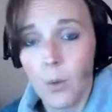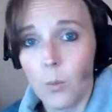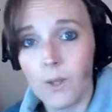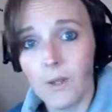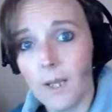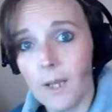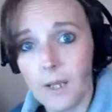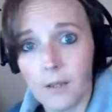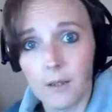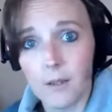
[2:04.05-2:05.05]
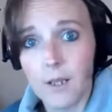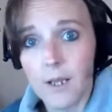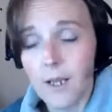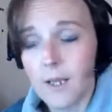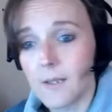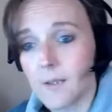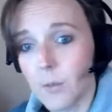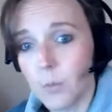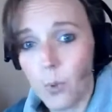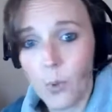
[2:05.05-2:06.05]
What the hell is
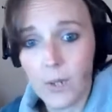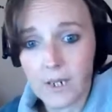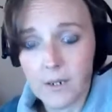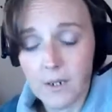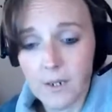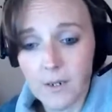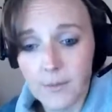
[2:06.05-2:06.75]
the point